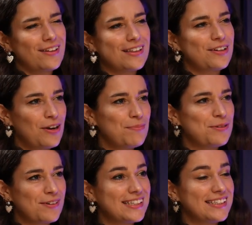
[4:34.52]
I think
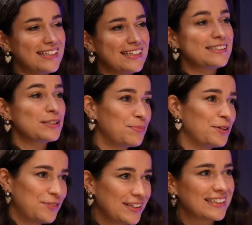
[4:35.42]
copywriting is the
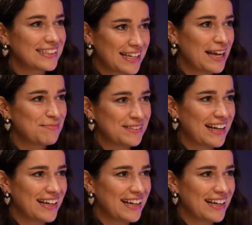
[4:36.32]
perfect example,